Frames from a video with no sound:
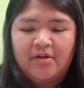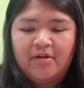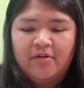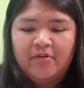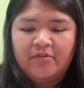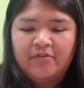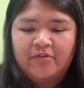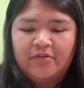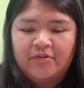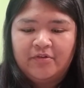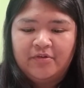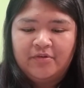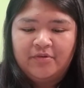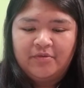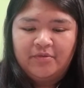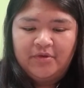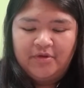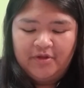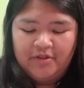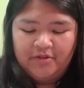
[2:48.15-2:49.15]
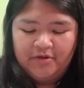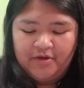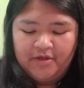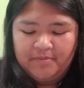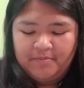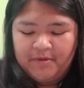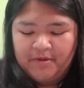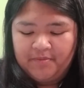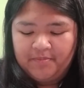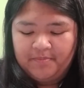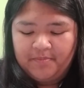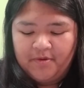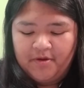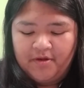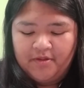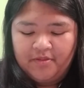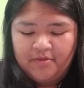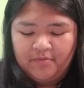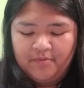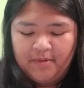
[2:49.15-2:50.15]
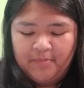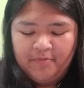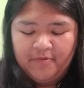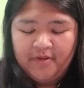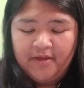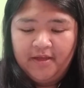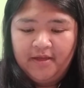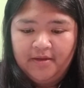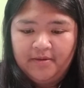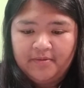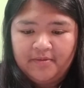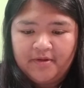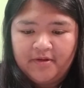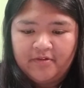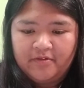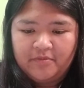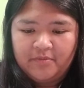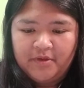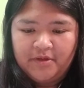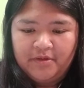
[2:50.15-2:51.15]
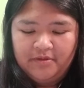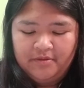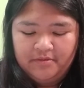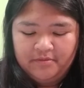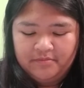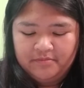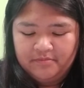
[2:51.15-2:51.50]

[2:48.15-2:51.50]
also you can look them up on the website as well.